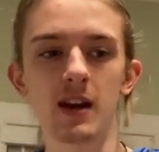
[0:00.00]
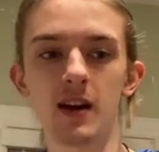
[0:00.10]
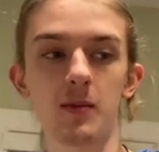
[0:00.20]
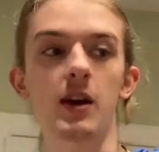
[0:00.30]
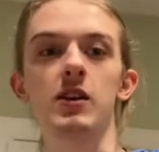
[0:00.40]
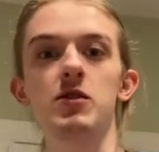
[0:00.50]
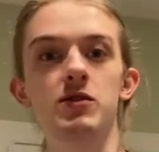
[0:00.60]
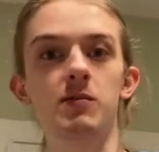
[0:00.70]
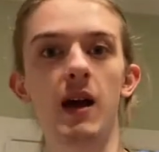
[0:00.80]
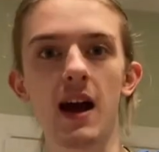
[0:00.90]
and I'm not going to use a
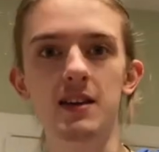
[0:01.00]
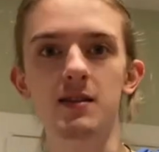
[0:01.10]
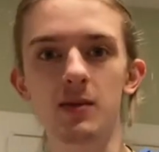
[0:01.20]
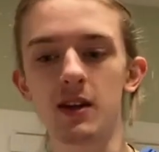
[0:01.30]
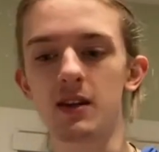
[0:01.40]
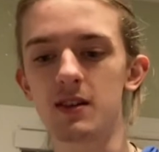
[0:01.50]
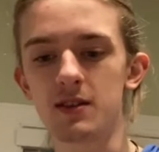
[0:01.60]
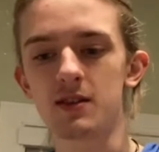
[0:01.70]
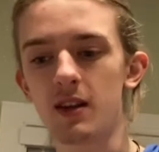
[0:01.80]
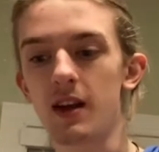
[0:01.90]
mask
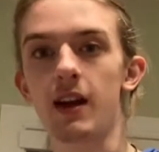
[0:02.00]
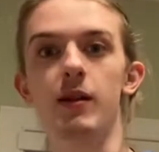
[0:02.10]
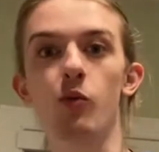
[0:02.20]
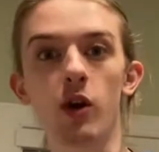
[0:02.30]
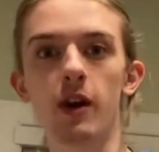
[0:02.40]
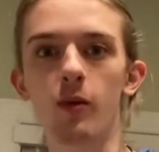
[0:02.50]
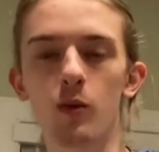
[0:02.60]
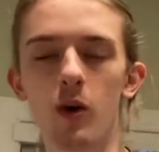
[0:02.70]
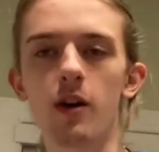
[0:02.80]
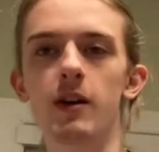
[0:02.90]
because, again, I'm working with
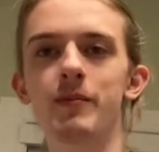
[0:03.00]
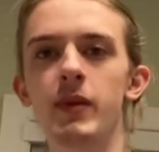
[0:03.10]
water.